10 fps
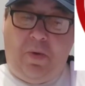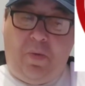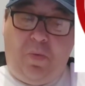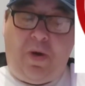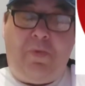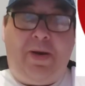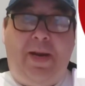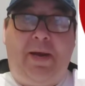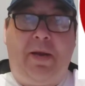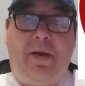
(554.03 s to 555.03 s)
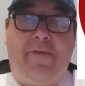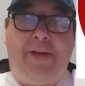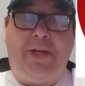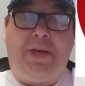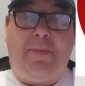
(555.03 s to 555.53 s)
when we did
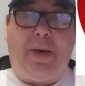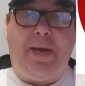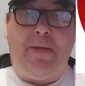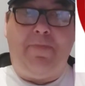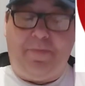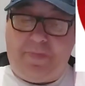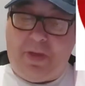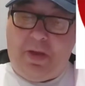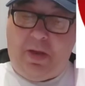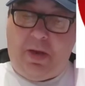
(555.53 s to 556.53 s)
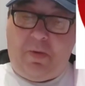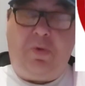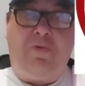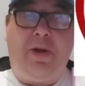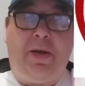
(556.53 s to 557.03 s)
eventually play him,
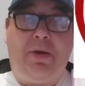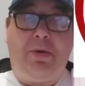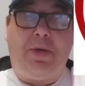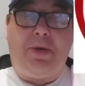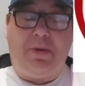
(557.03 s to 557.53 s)
looked really good.